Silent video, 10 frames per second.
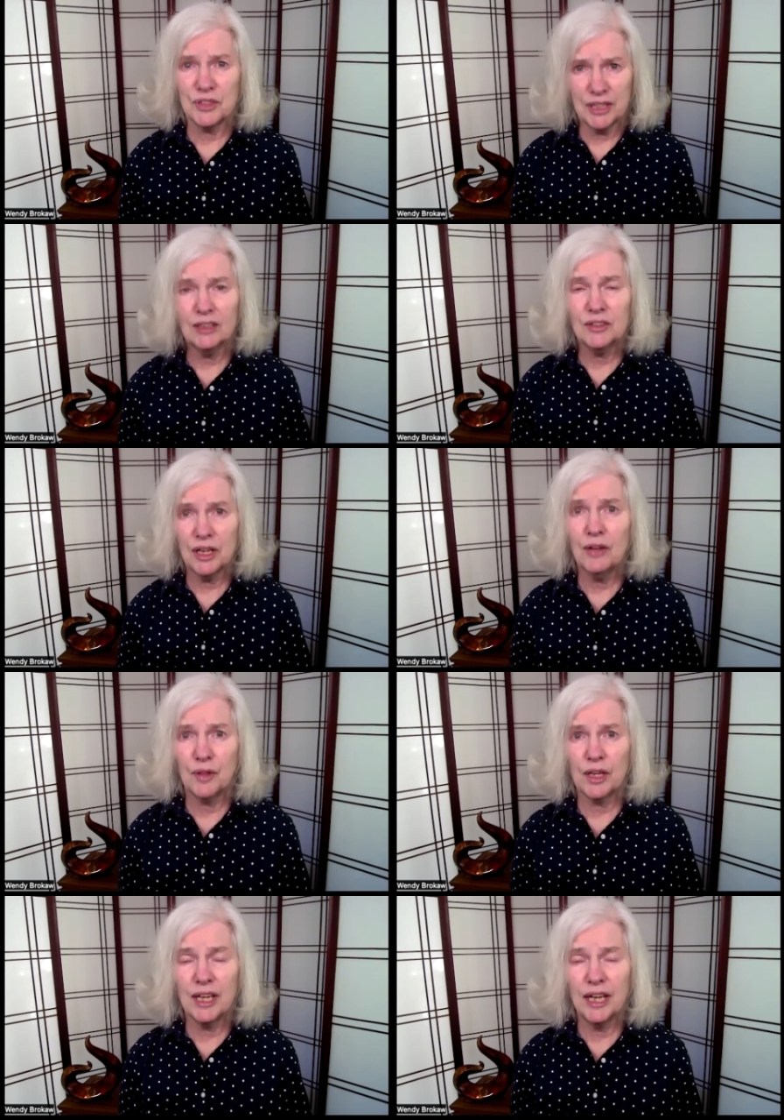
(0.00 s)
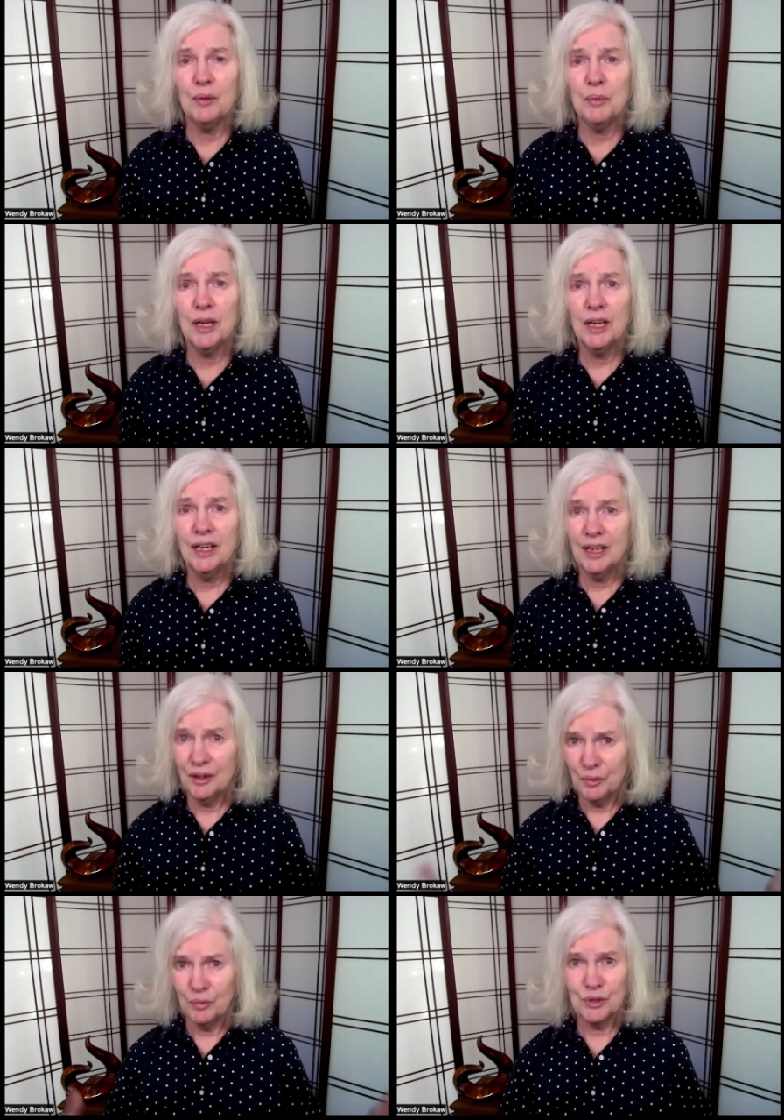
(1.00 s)
Tell us how the game
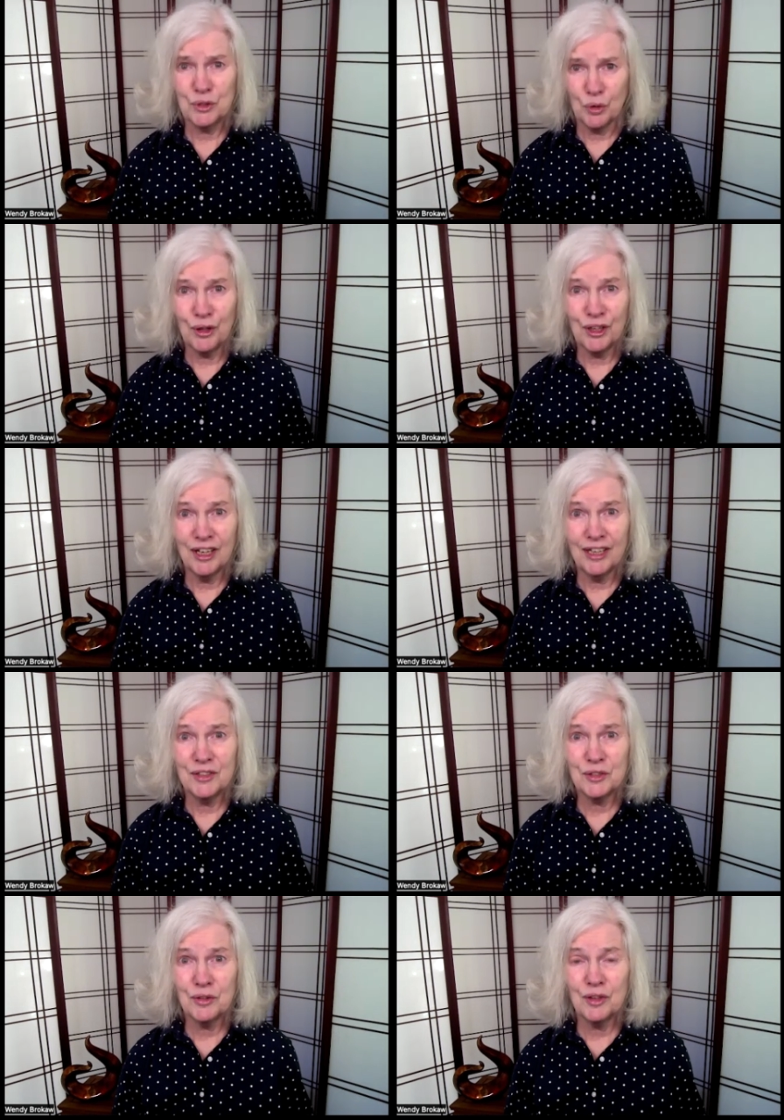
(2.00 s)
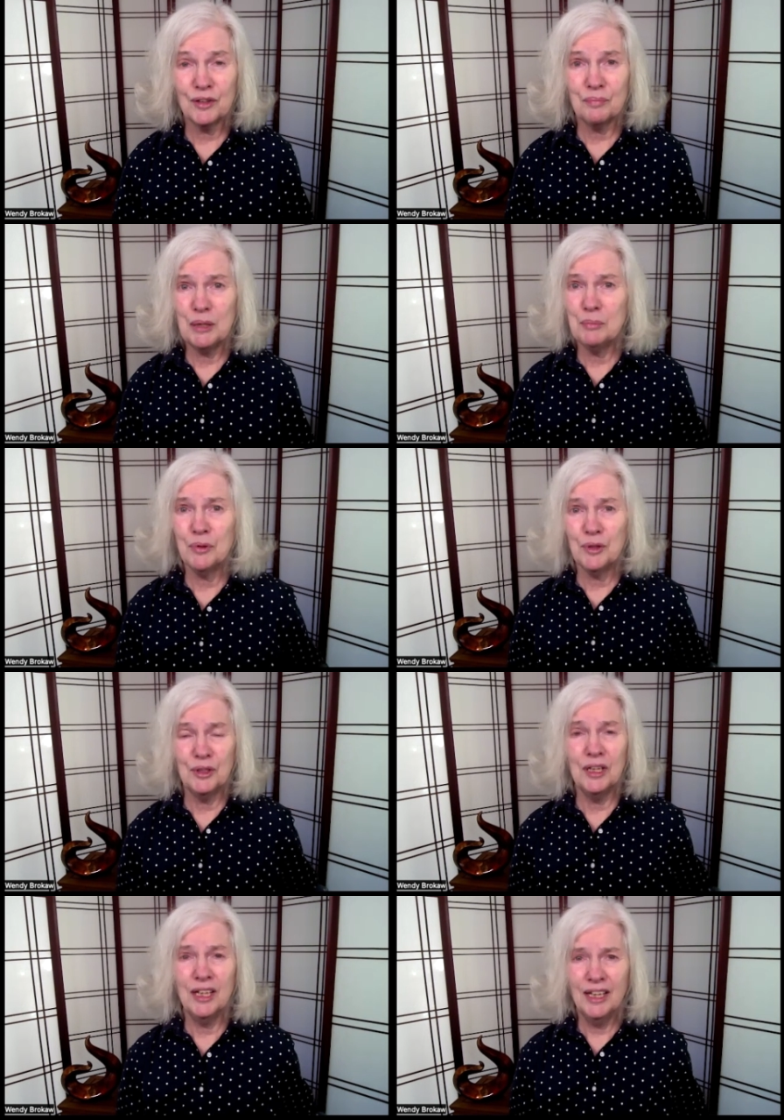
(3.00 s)
was organized so that people
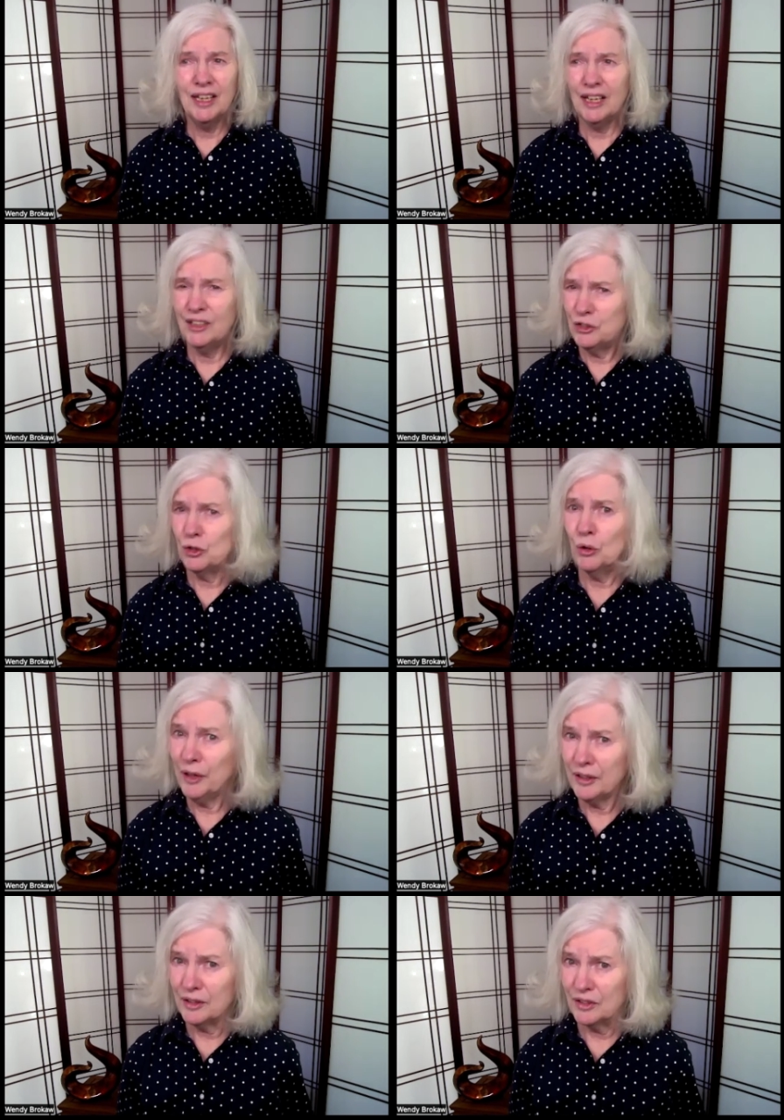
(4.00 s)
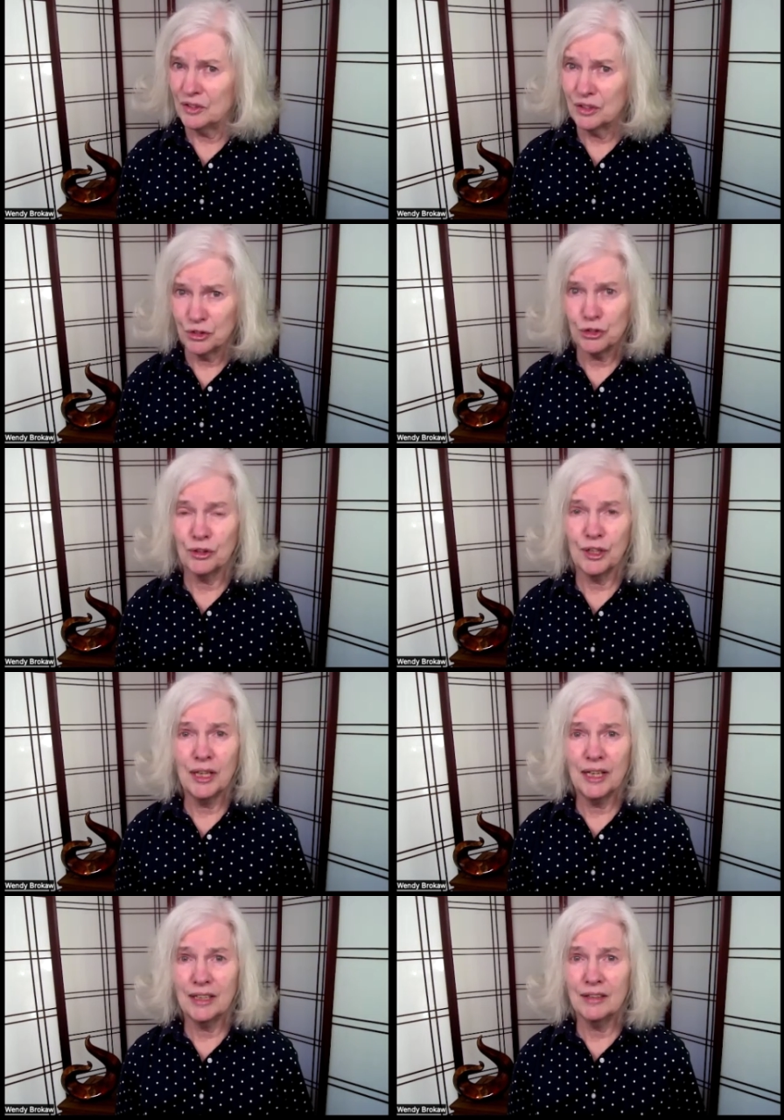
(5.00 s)
could enjoy this journey
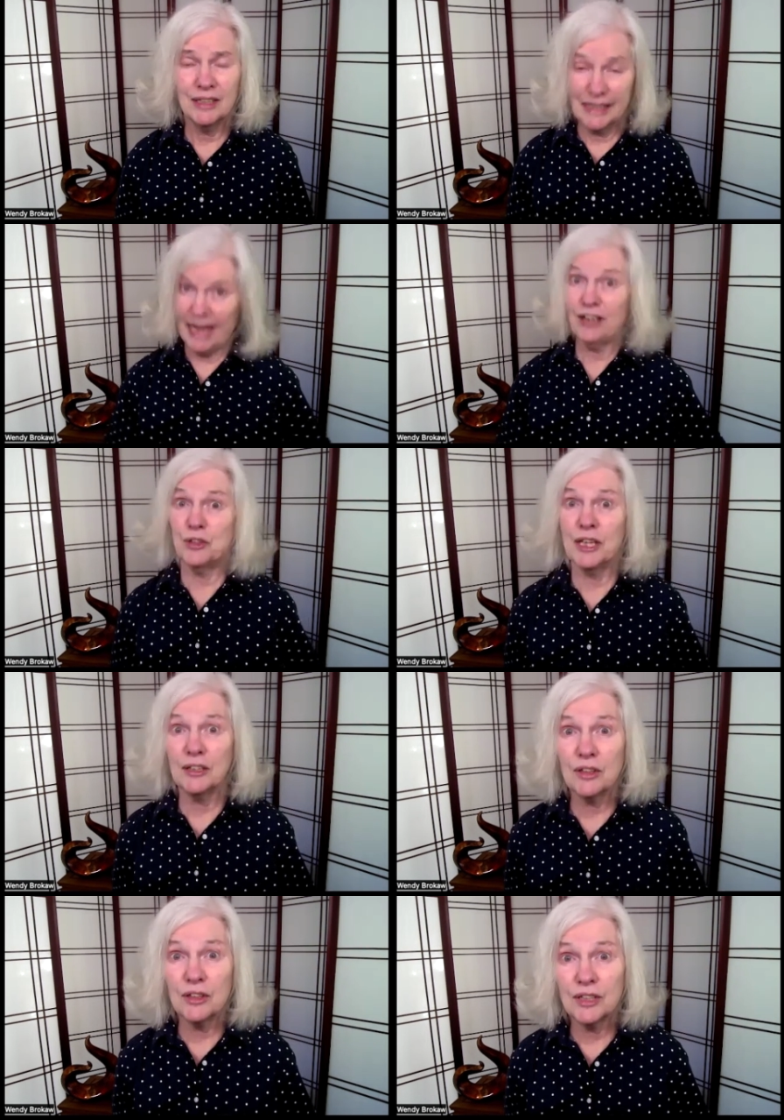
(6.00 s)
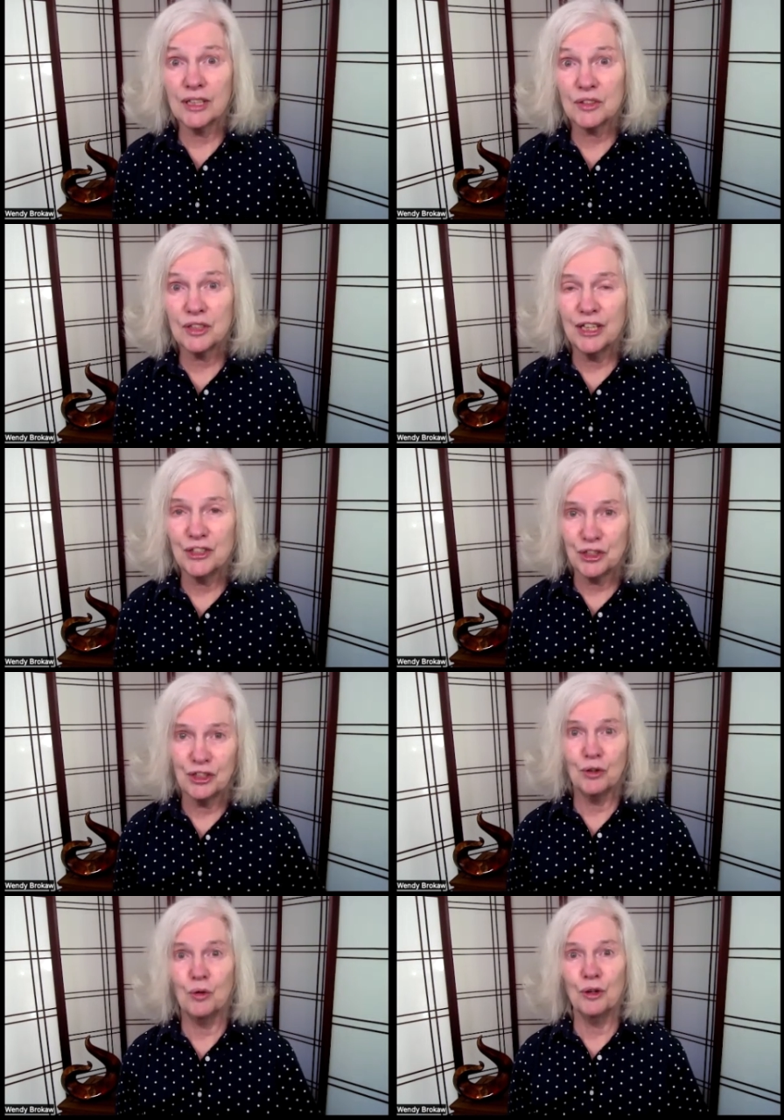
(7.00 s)
and actually get to their destination
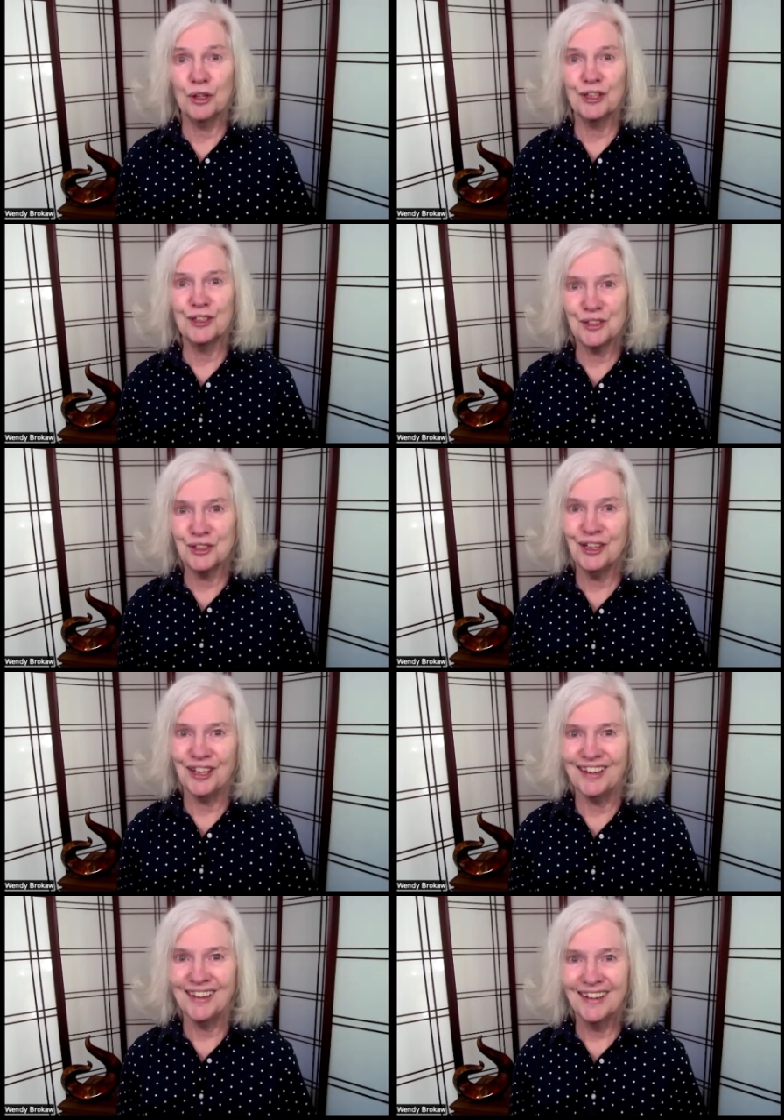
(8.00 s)
in Oregon City.